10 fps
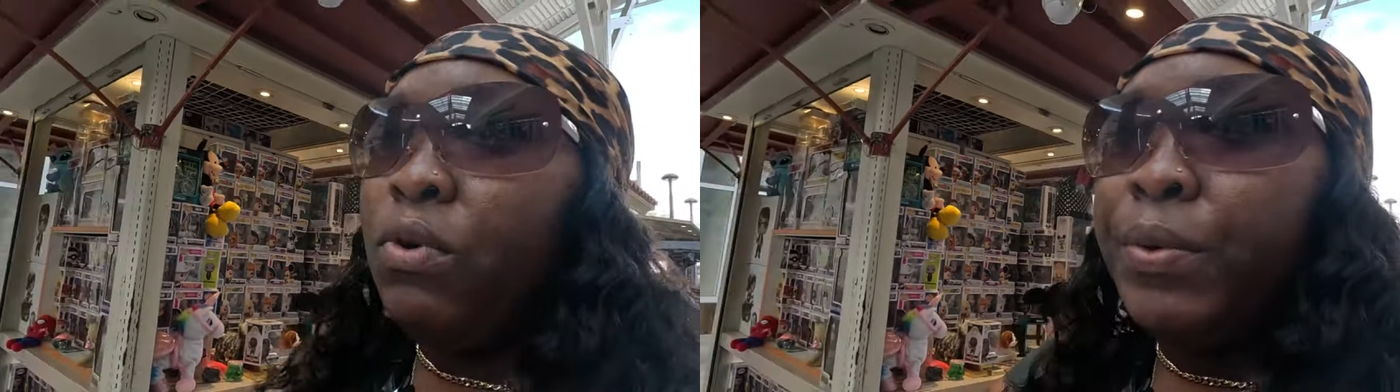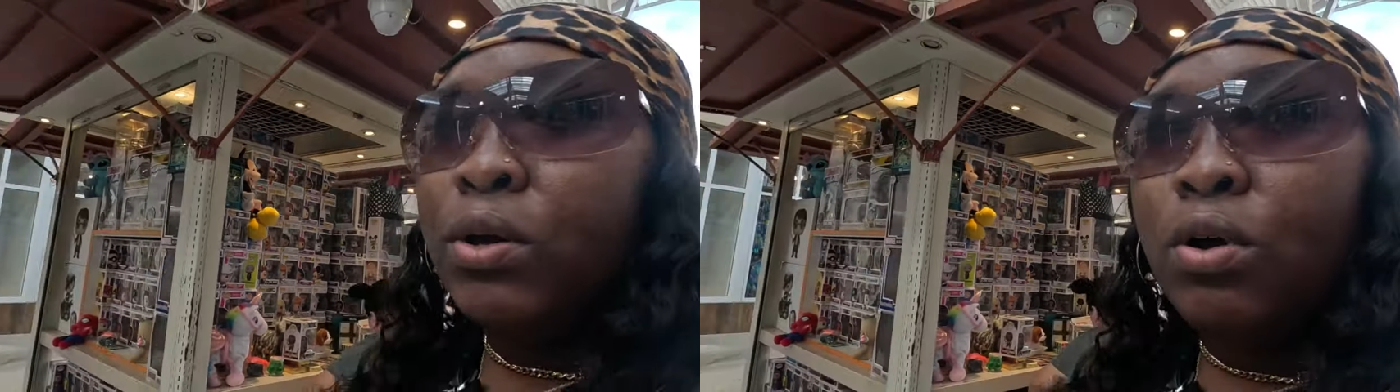
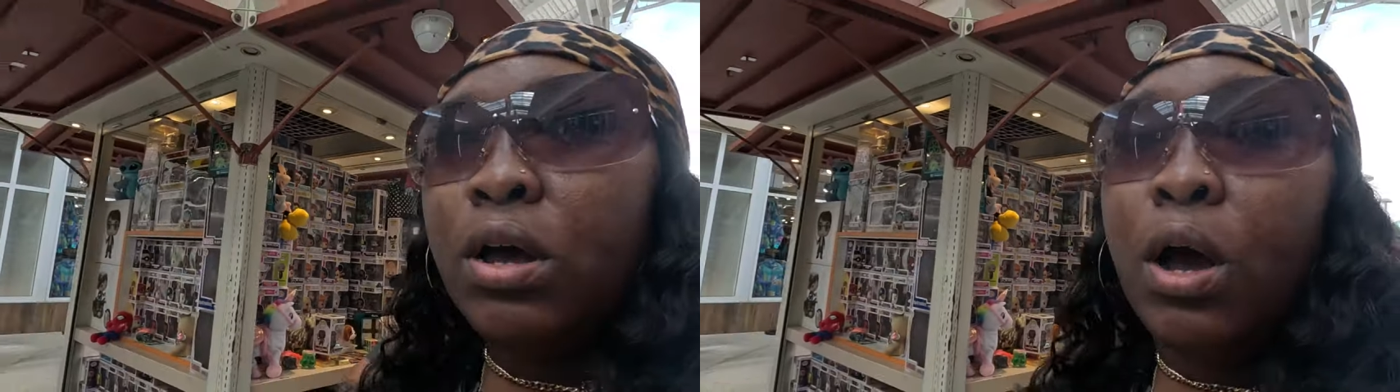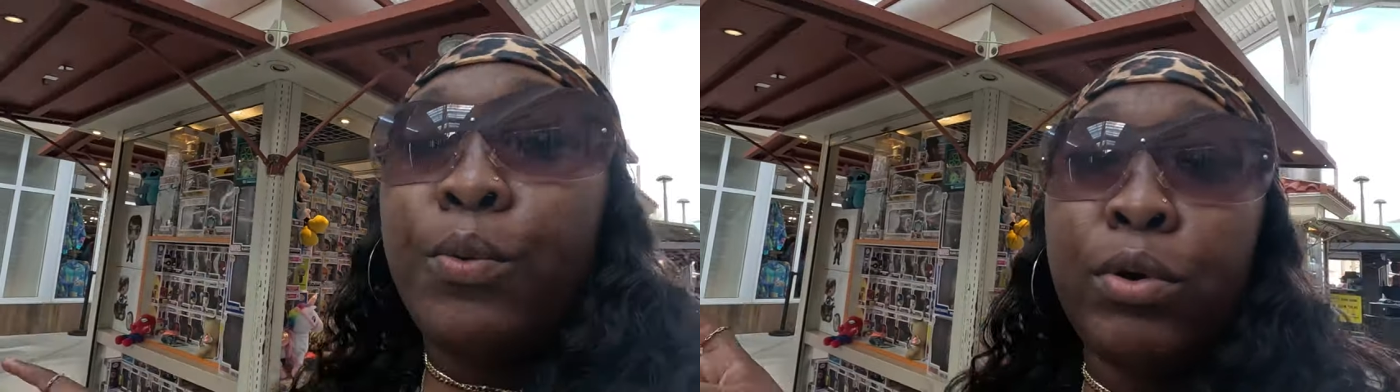we
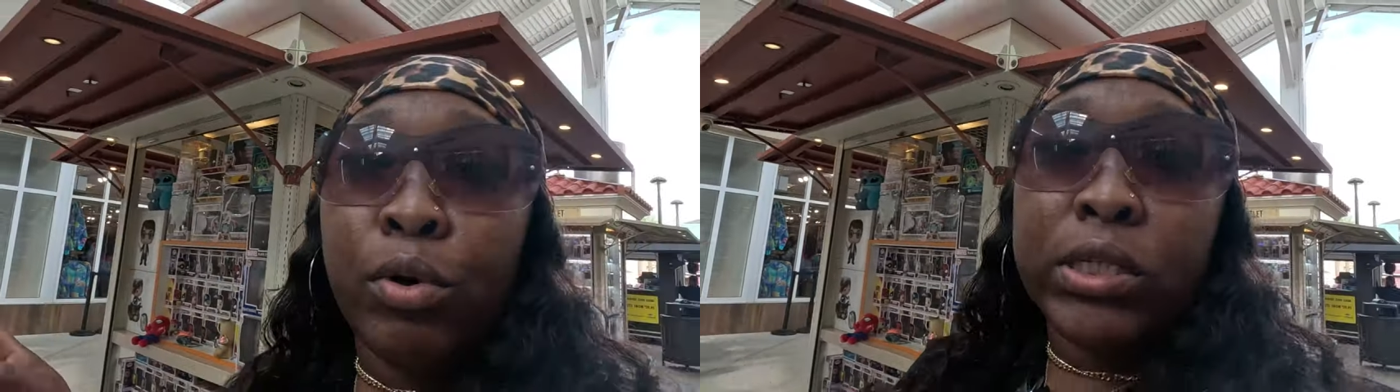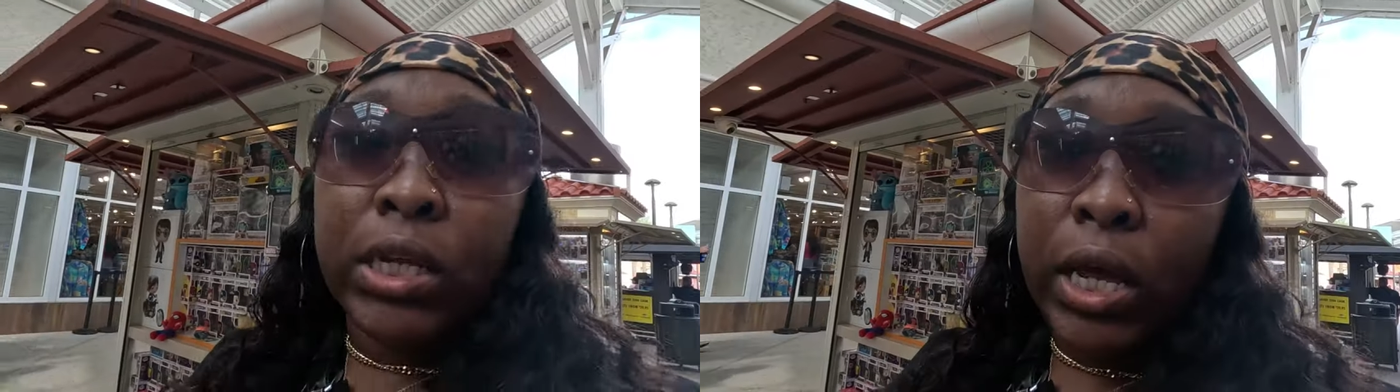going. Oh, we're
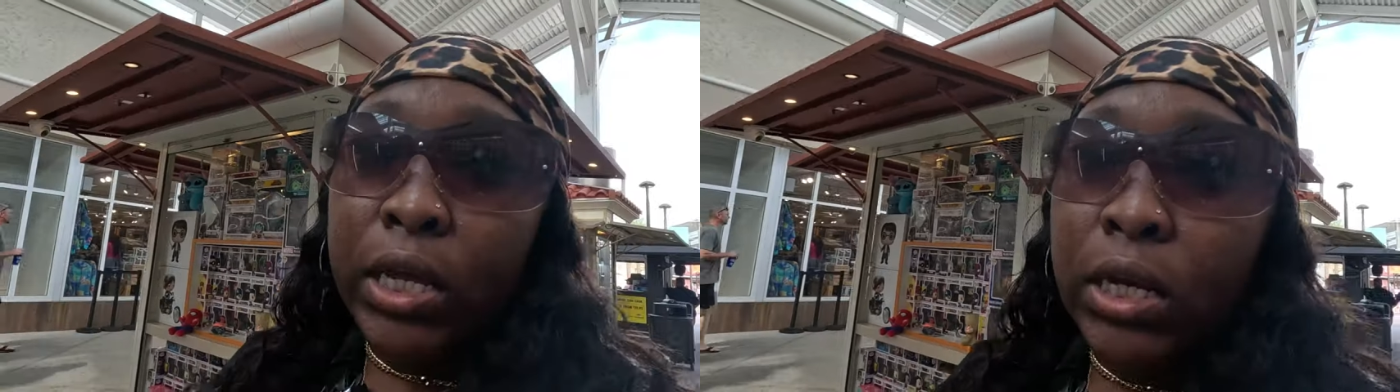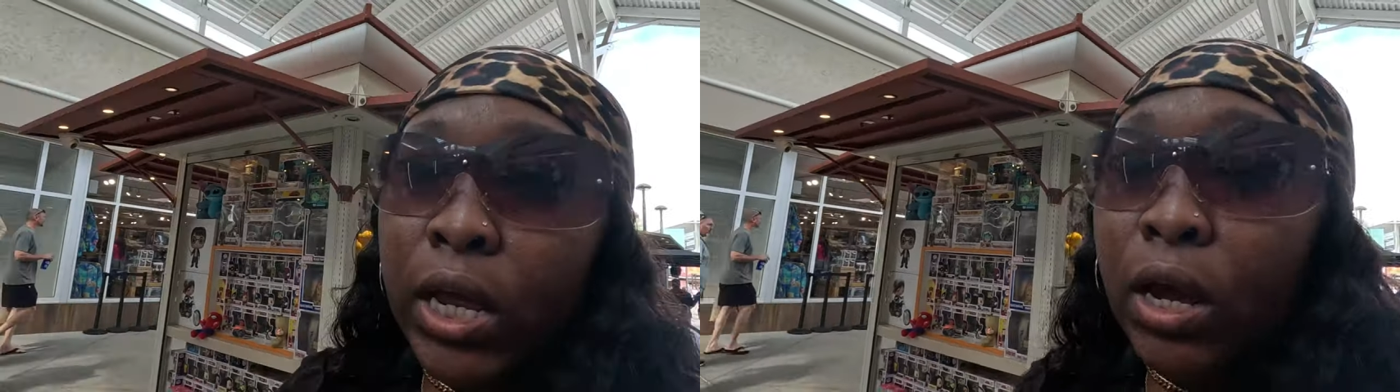going to
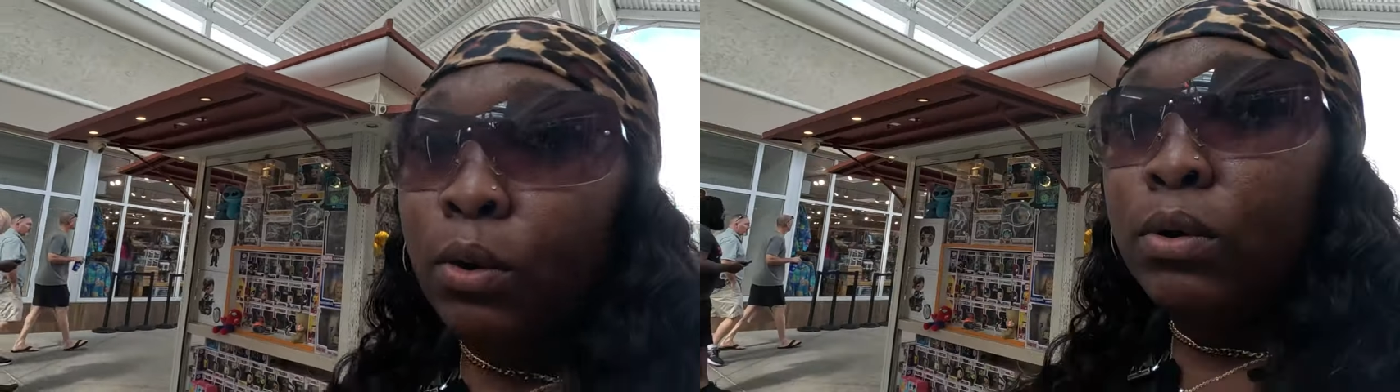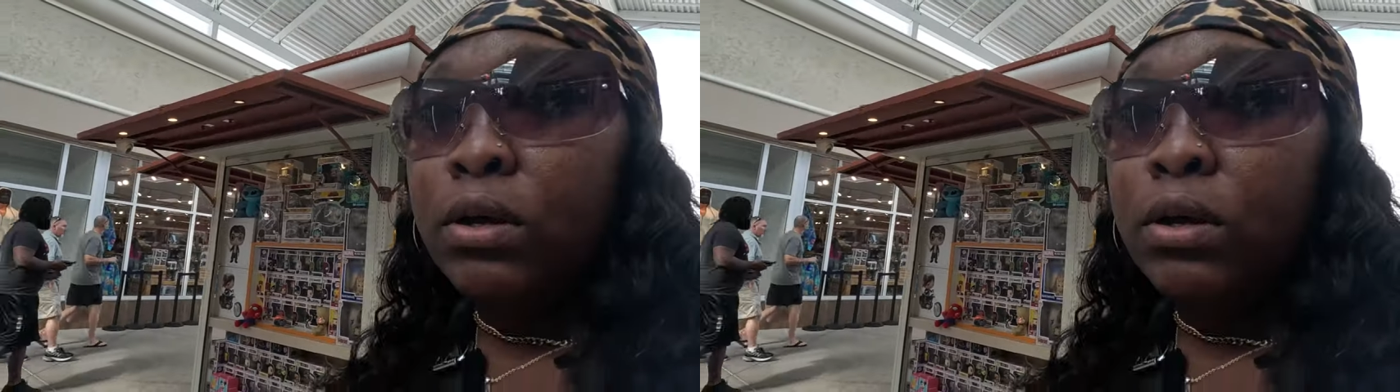Nike now.